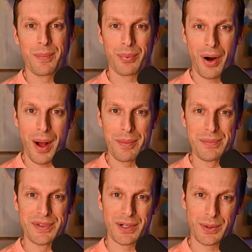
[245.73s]

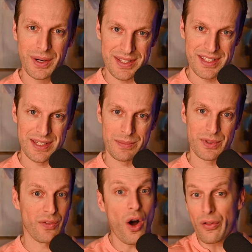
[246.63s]
problems and criticisms
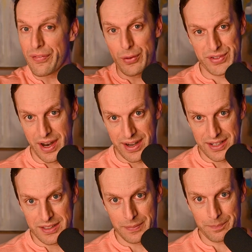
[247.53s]
of all of those
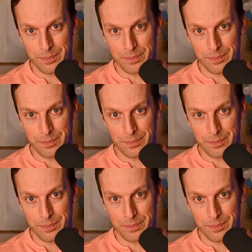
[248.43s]
studies